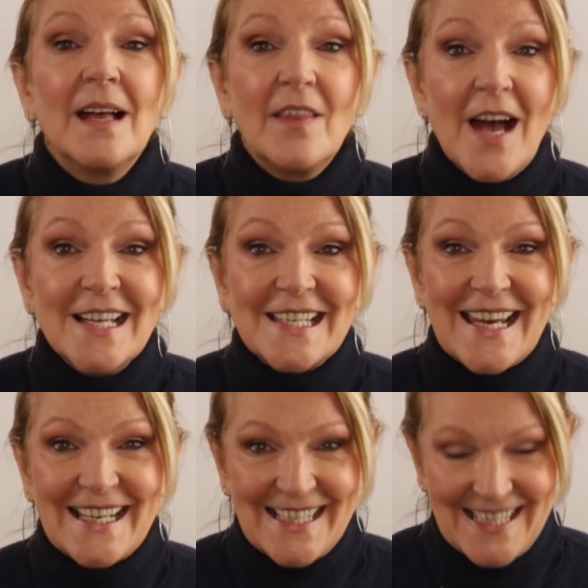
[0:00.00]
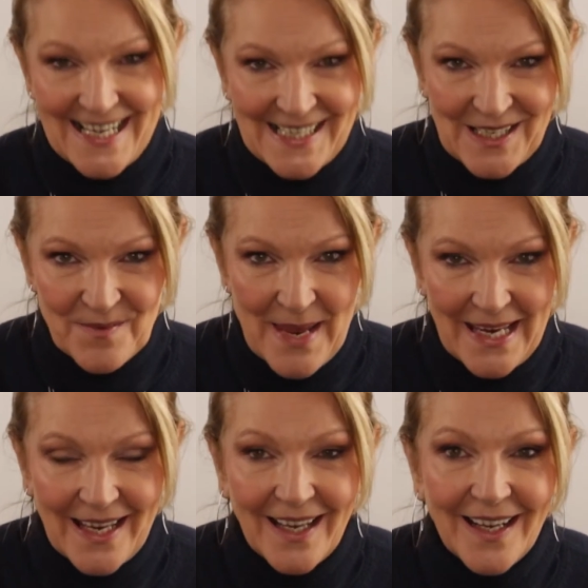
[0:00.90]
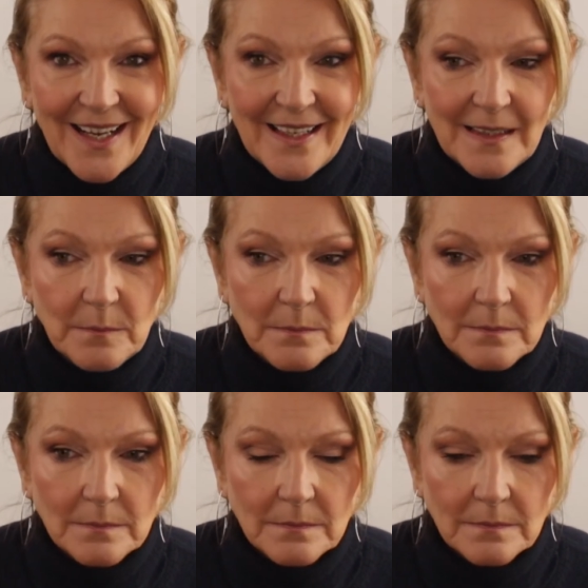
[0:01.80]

That incensed me. When